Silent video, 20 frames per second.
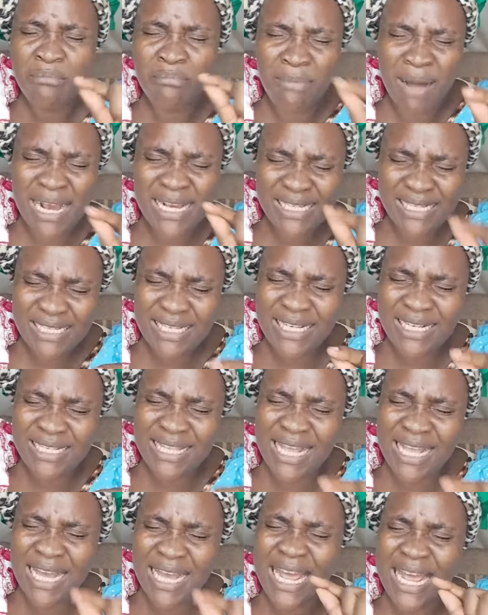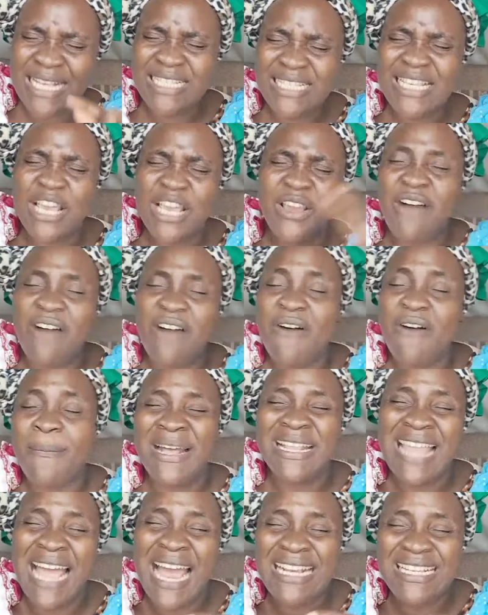My sister that say you have
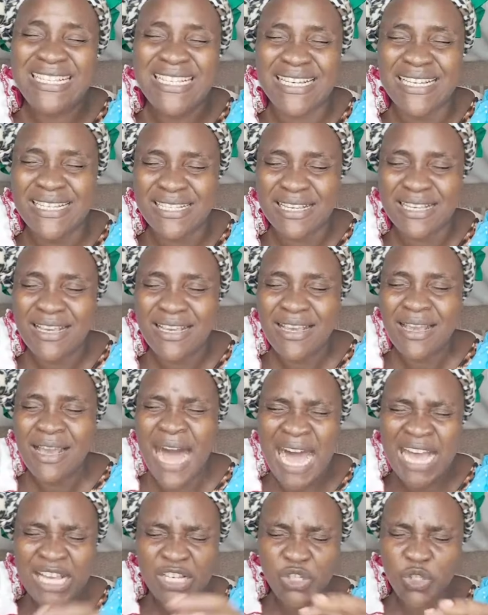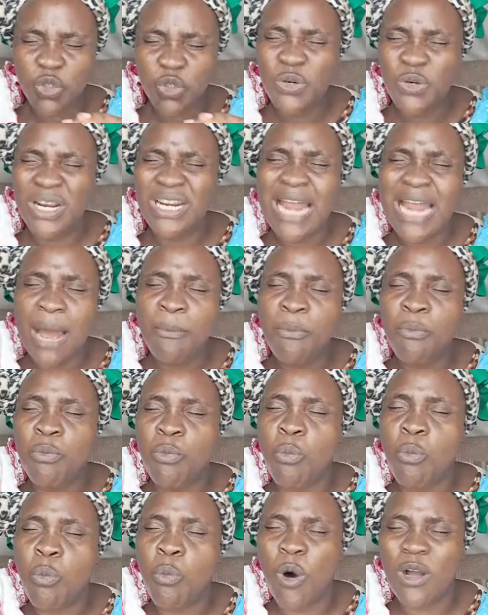hepatitis, I should drink that
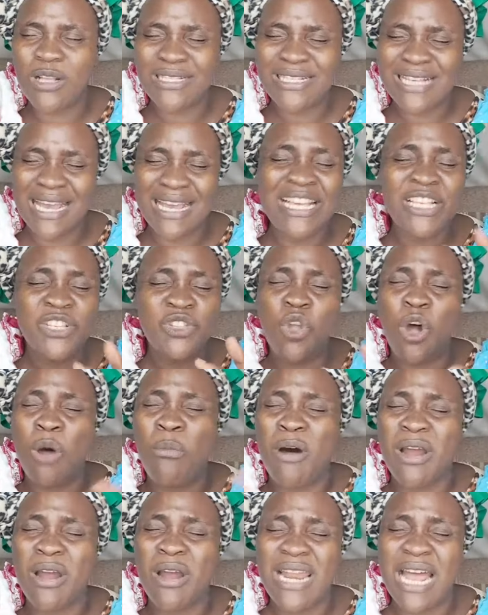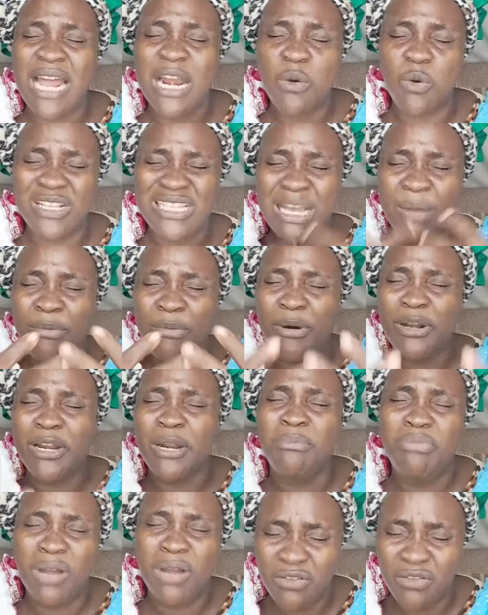water. It's no ordinary water, but
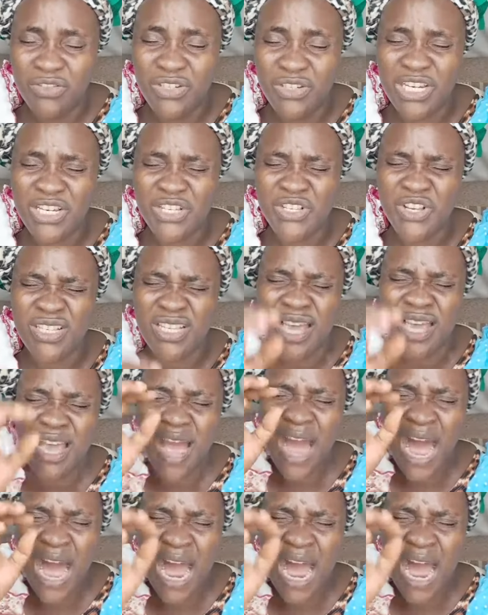the blood of Jesus.